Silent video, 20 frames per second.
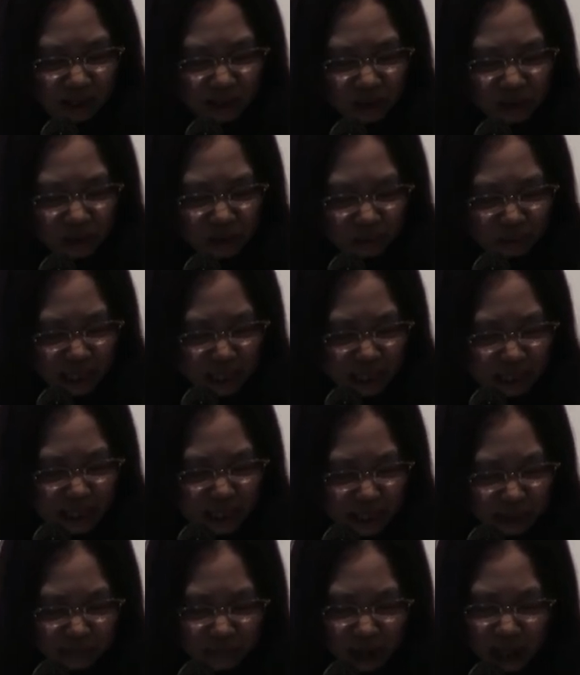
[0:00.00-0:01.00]
speak
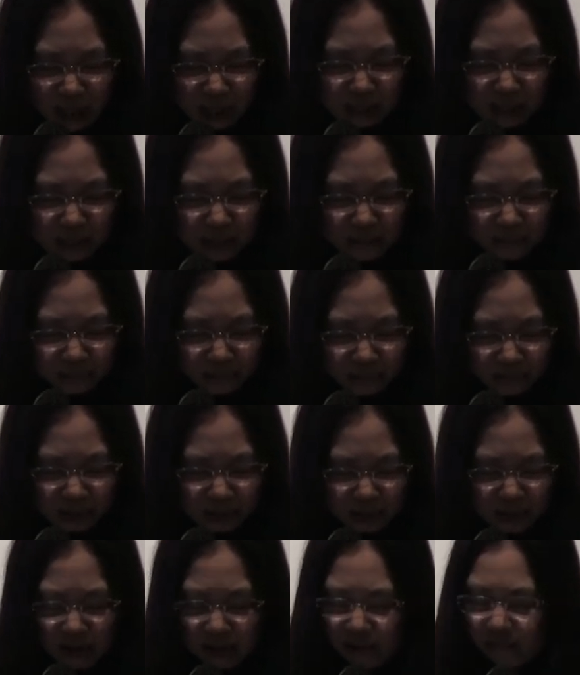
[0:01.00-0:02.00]
nearby.
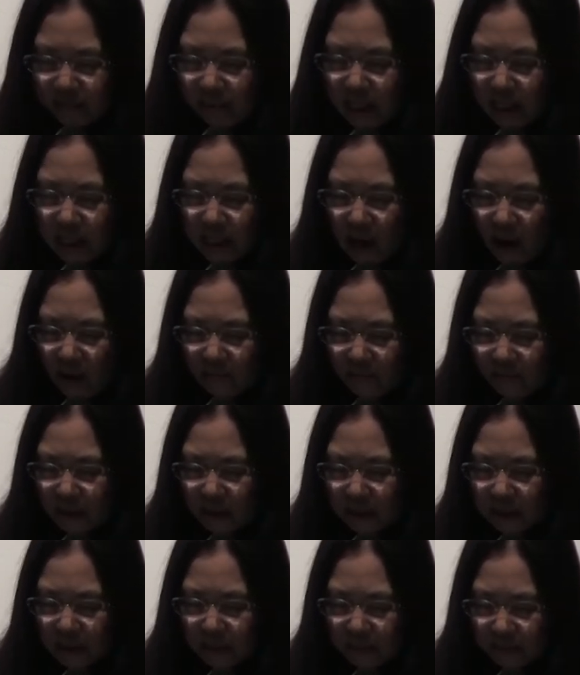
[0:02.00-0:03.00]
Very
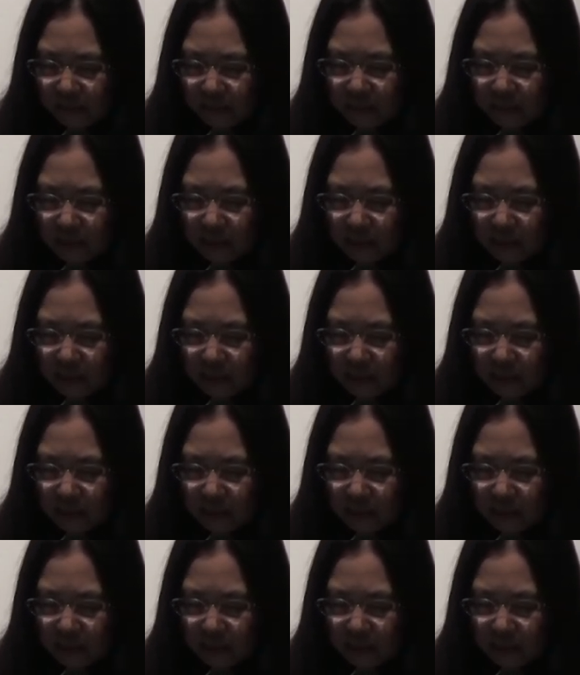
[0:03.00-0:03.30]
often,